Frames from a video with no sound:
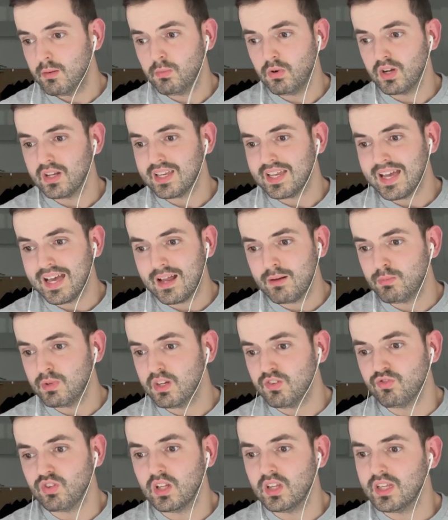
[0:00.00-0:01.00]
but again,
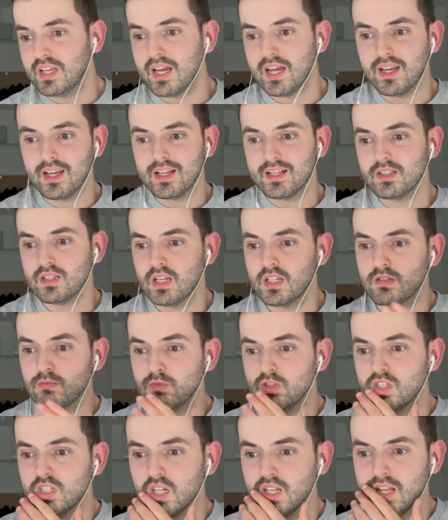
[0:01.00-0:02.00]
being really getting into his
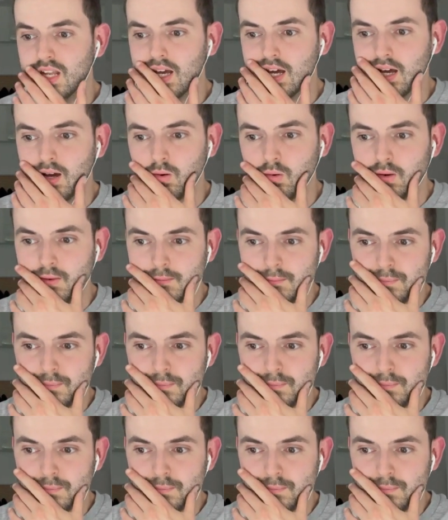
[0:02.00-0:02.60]
music now.